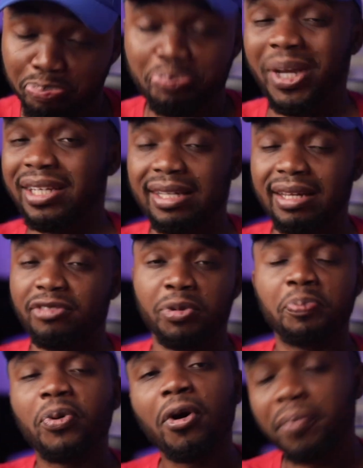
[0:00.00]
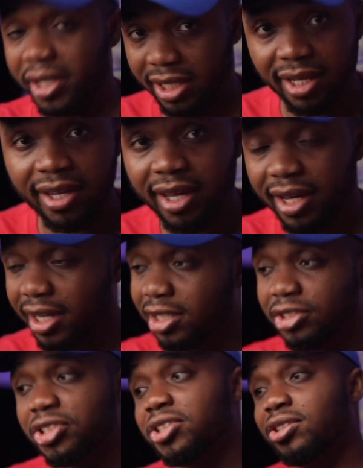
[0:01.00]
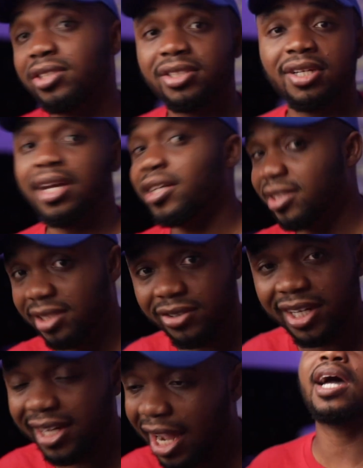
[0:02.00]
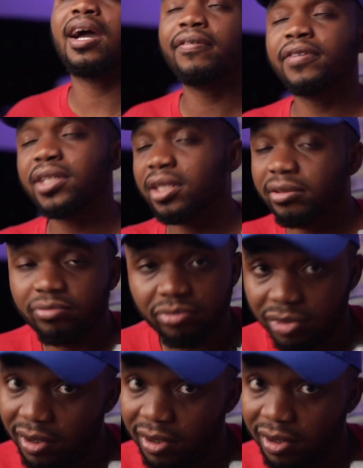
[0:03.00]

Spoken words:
Benin Republic here. She's still an African.